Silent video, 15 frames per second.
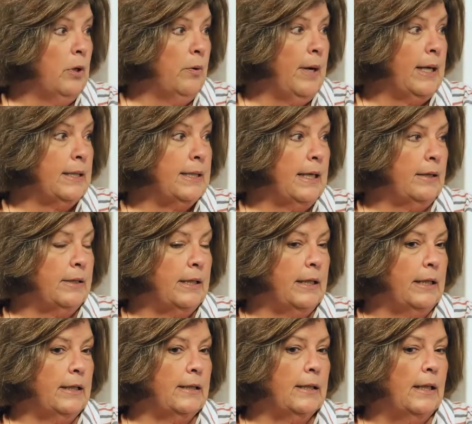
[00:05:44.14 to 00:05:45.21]
go out of town to
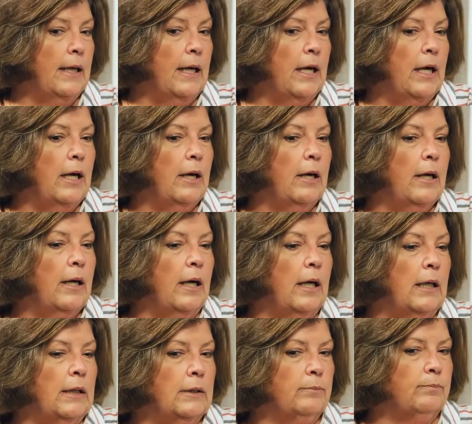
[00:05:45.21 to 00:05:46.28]
get.
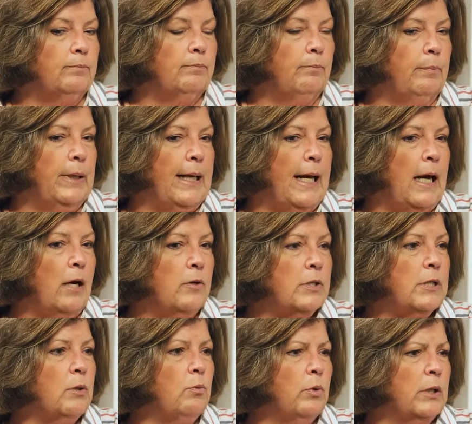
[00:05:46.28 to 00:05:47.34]
Um, but I
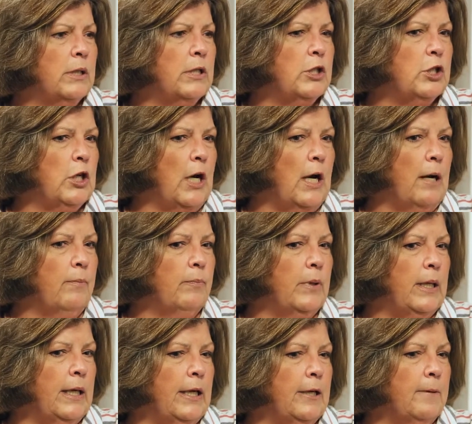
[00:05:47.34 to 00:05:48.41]
also wanted a shop
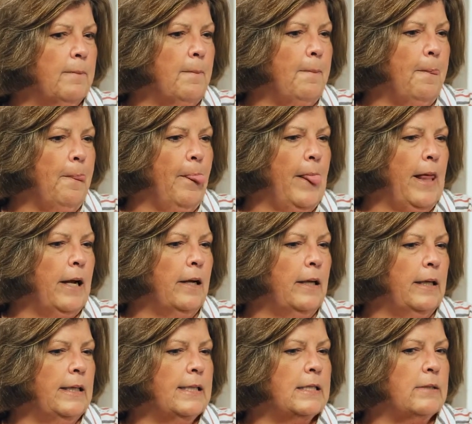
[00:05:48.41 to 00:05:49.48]
that
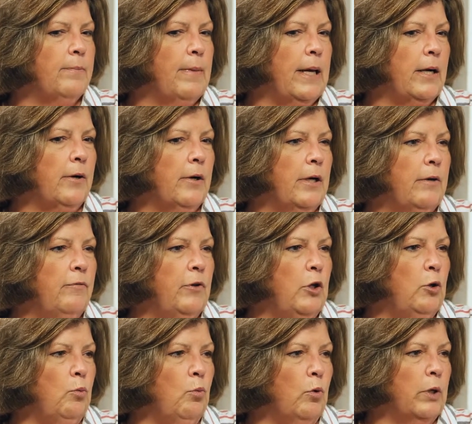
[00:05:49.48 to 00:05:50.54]
it doesn't matter if
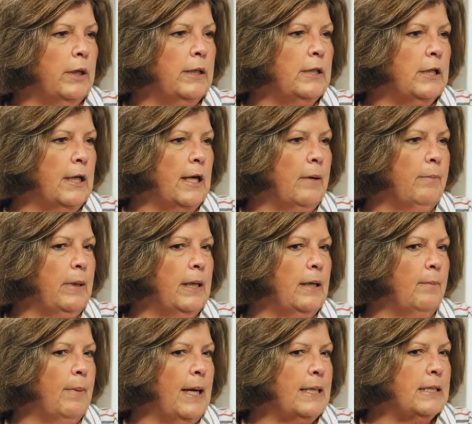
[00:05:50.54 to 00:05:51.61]
you wanted to come in
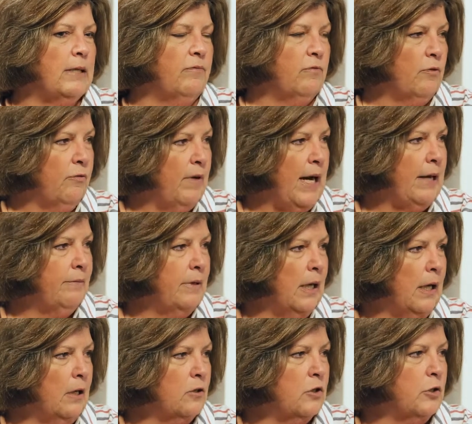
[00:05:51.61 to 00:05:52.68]
and buy something for five
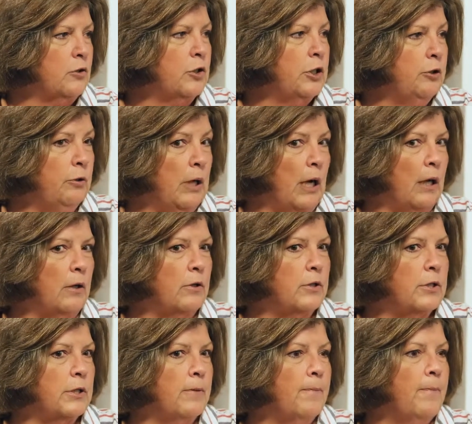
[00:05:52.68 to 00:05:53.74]
dollars or two
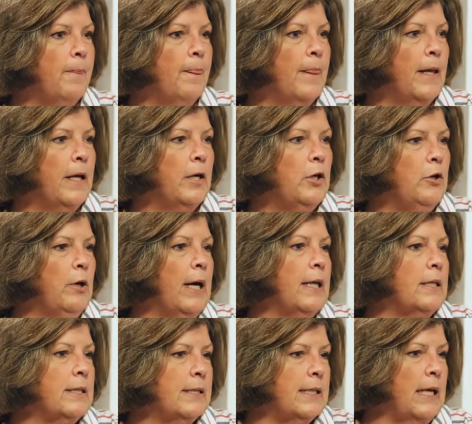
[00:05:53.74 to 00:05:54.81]
dollars, you
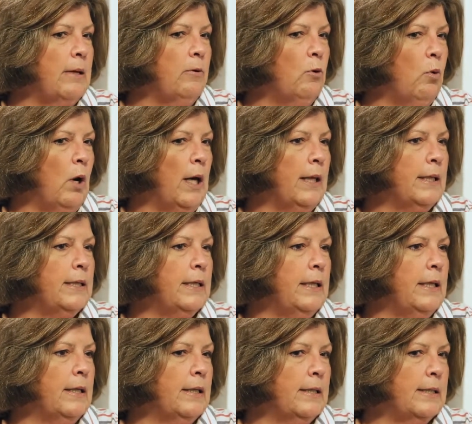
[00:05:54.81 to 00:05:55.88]
got the same
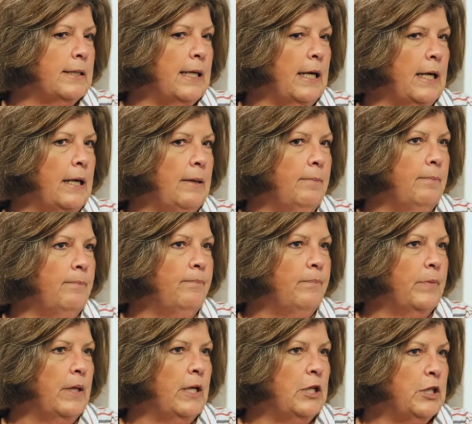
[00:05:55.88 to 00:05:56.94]
quality and the same
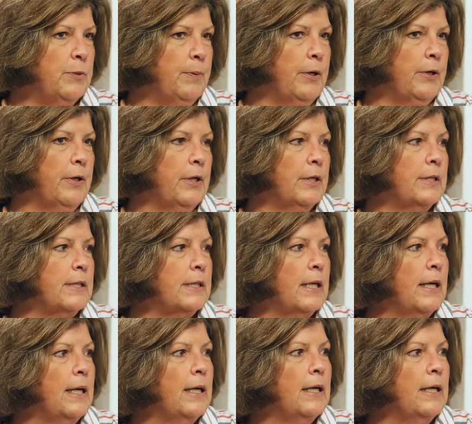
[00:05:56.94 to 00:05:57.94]
experience,